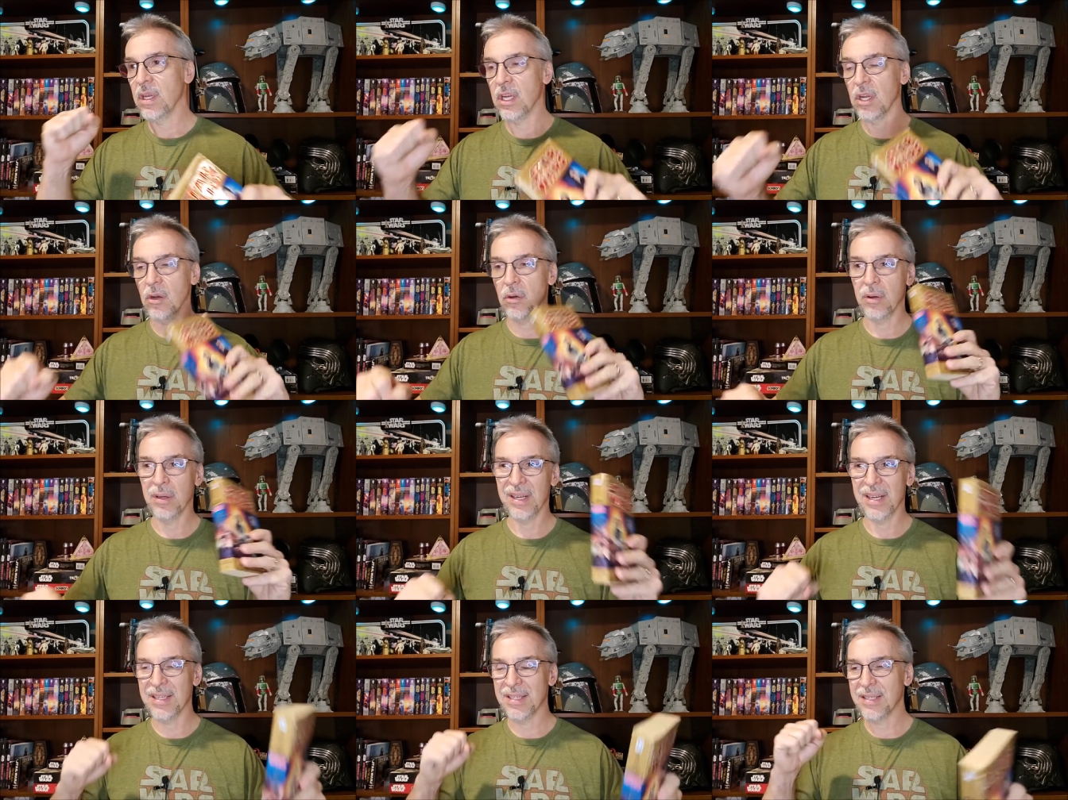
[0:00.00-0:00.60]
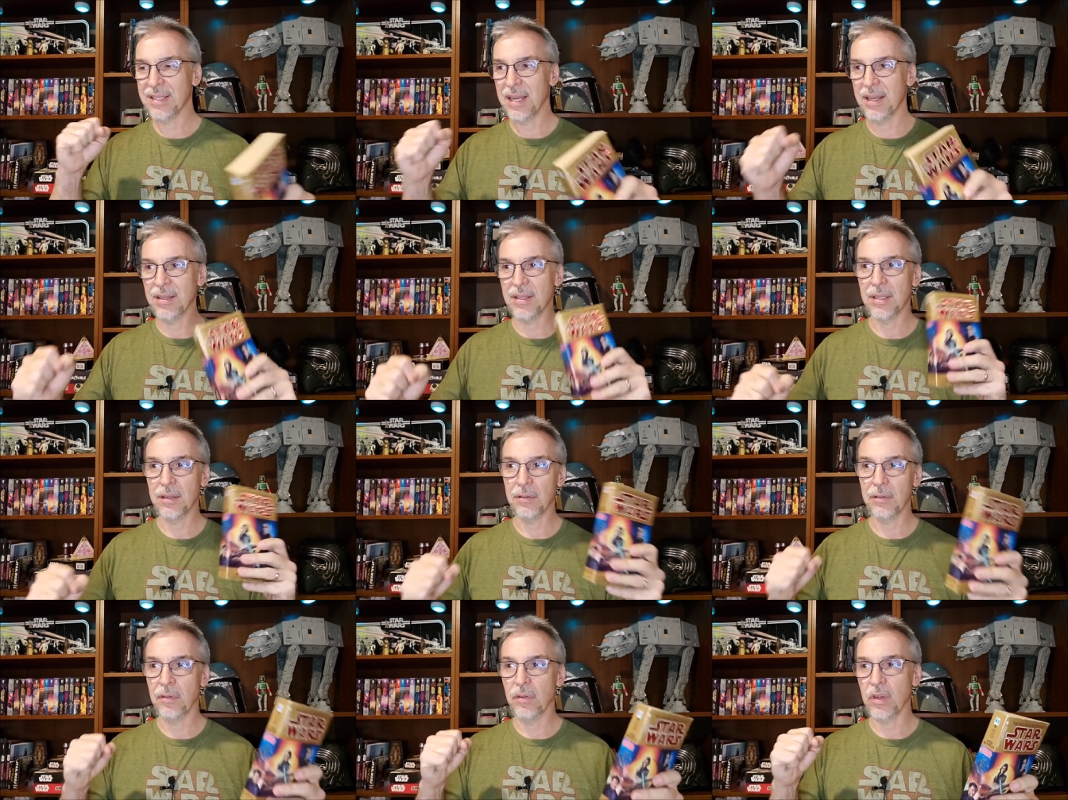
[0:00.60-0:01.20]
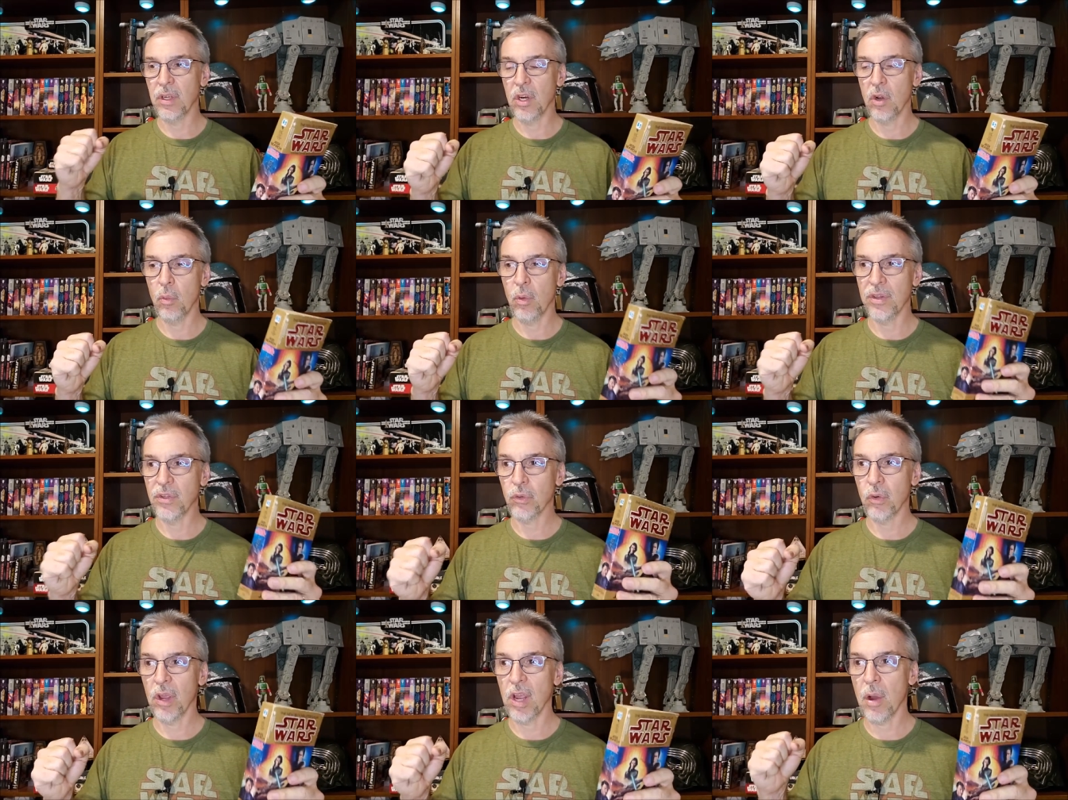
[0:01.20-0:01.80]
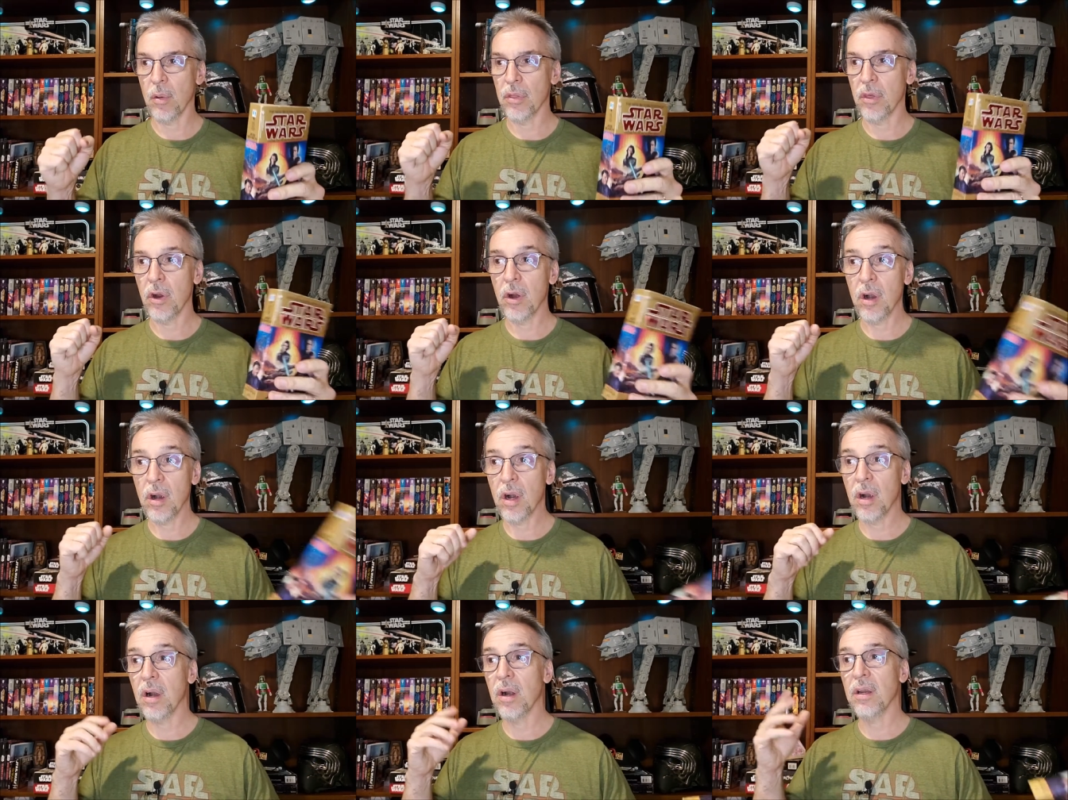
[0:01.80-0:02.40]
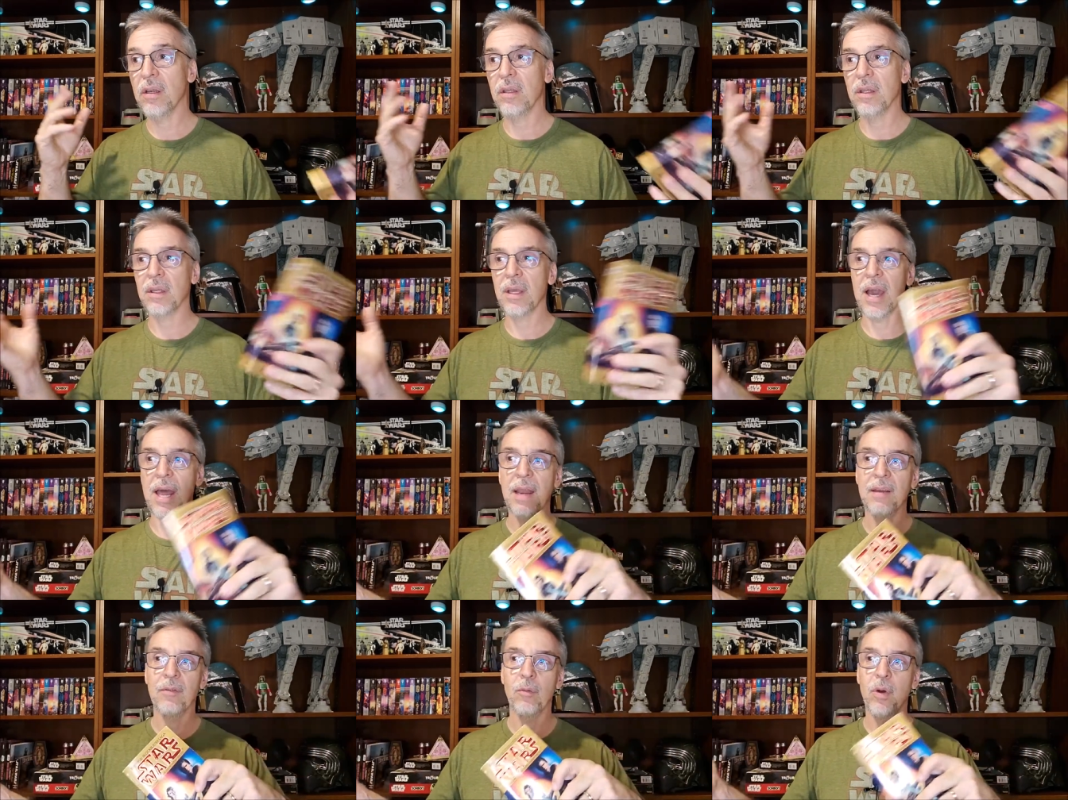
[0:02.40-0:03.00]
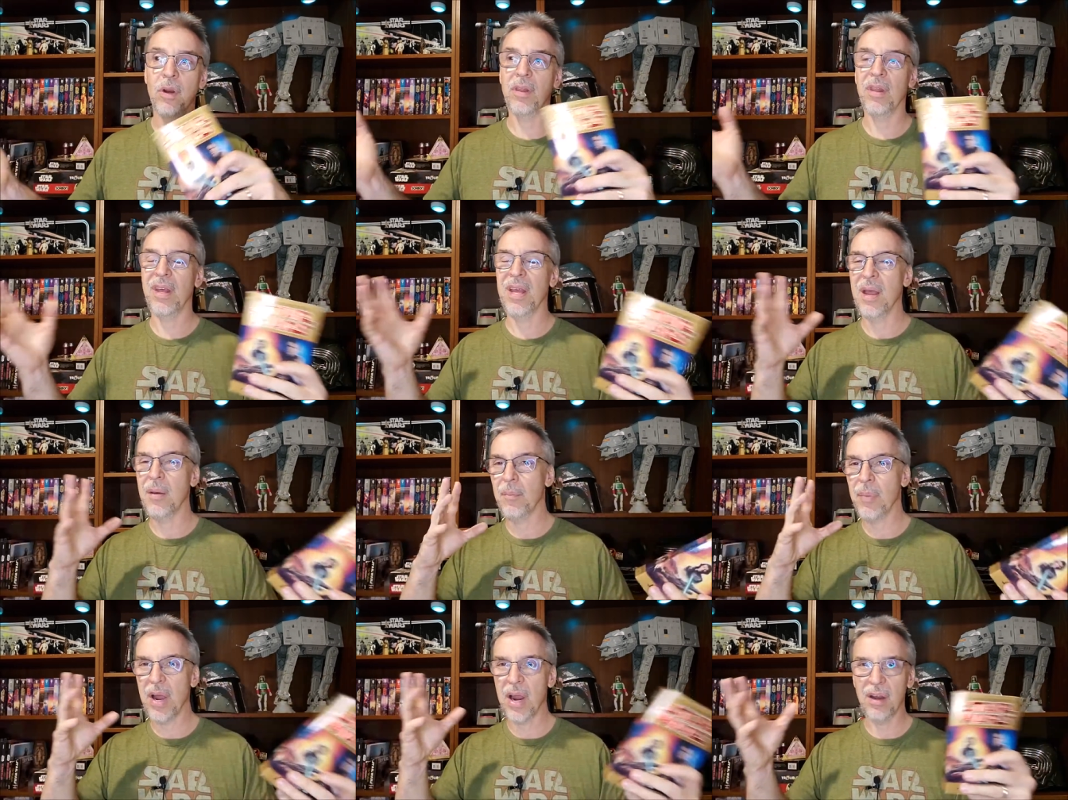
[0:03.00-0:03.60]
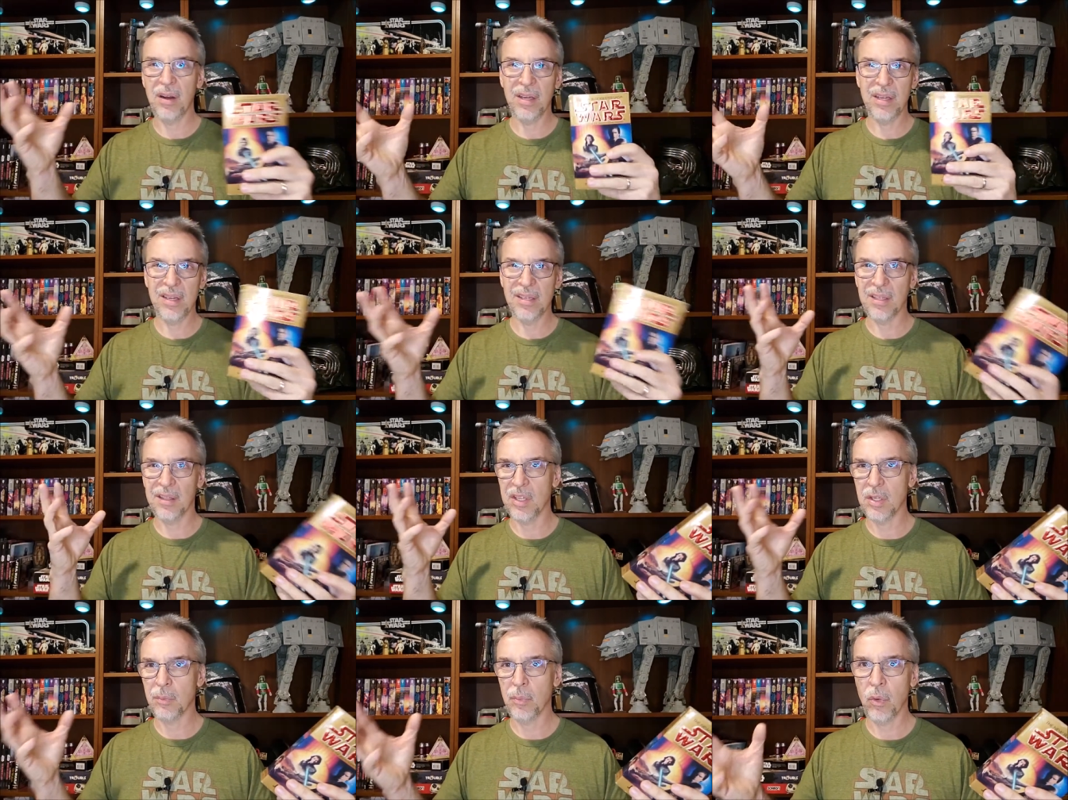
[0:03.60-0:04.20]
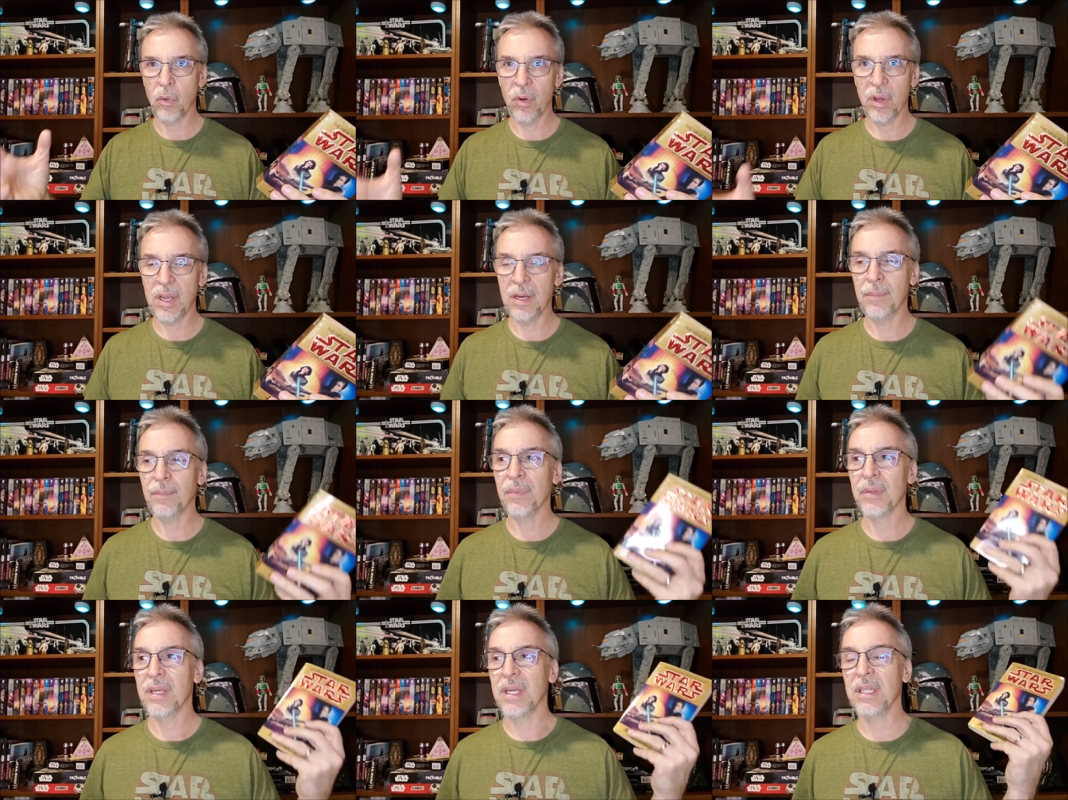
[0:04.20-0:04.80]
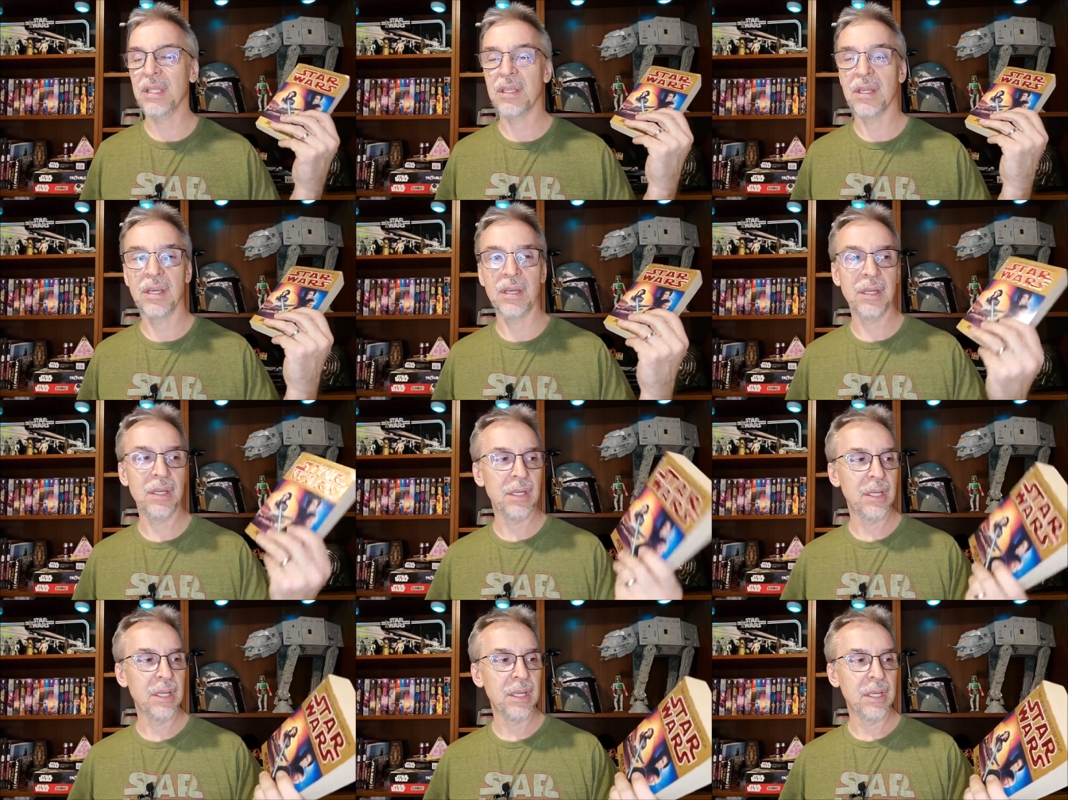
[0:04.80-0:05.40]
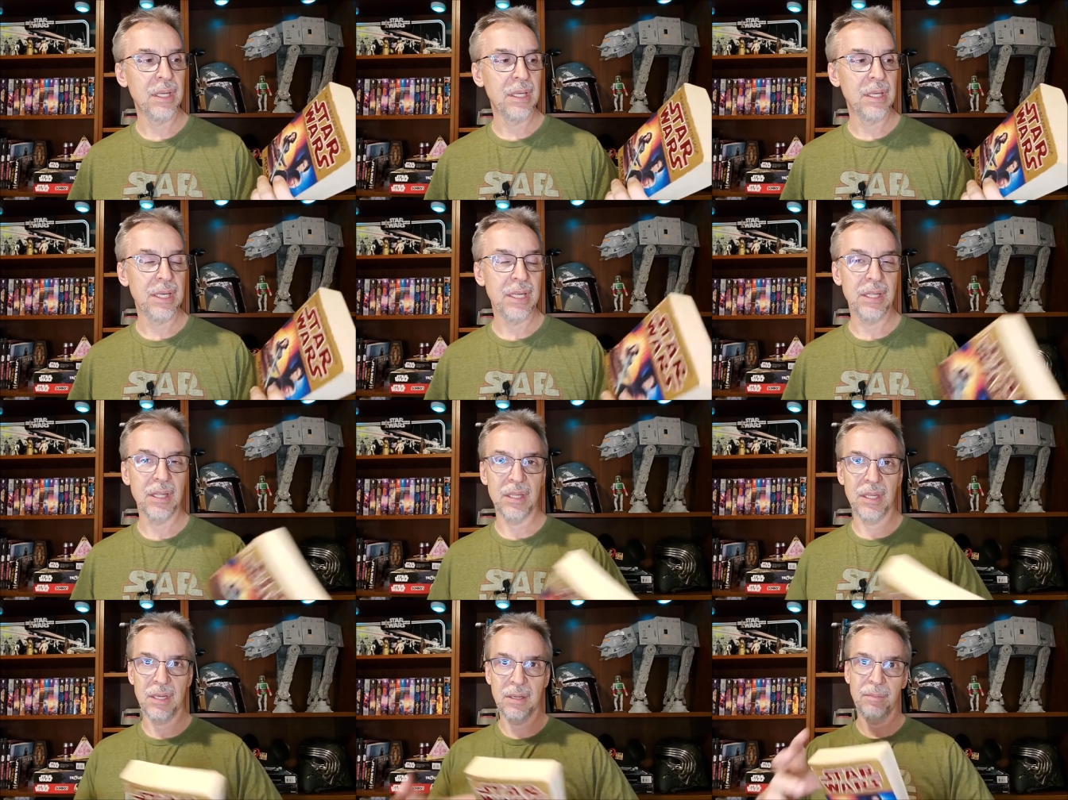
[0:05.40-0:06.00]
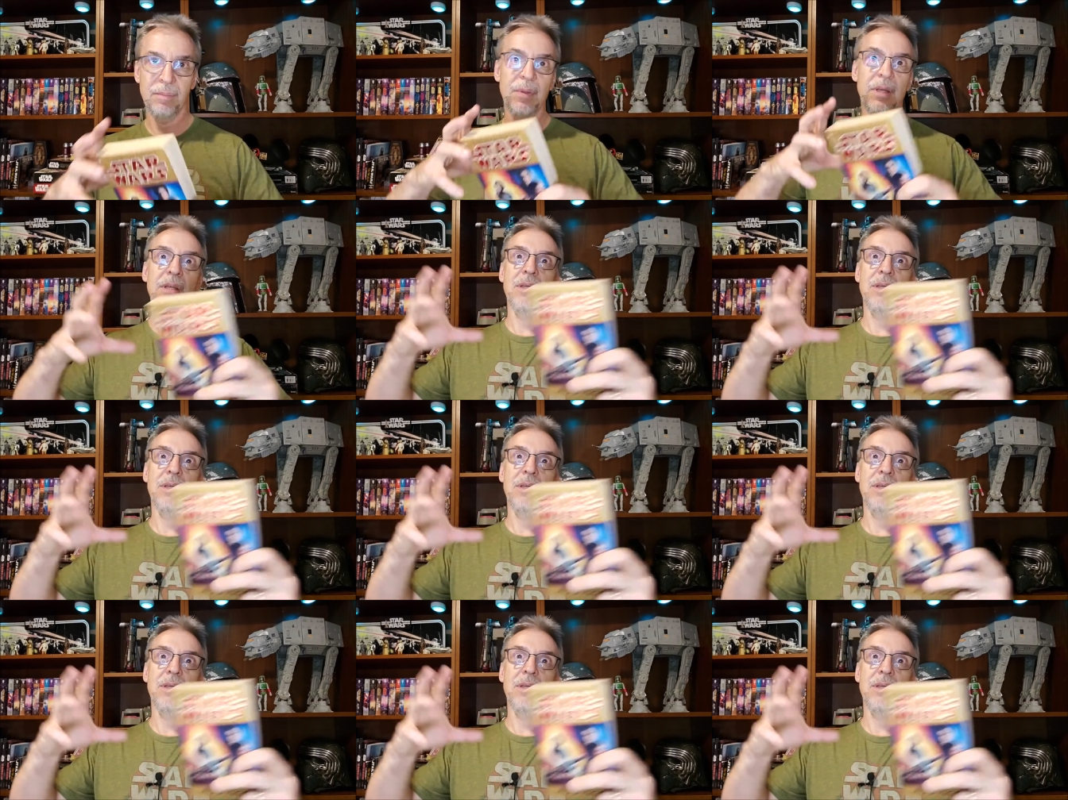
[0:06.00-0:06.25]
you know, a sense of, you know, what's going on with her and kind of where the Empire is at this point in the, in the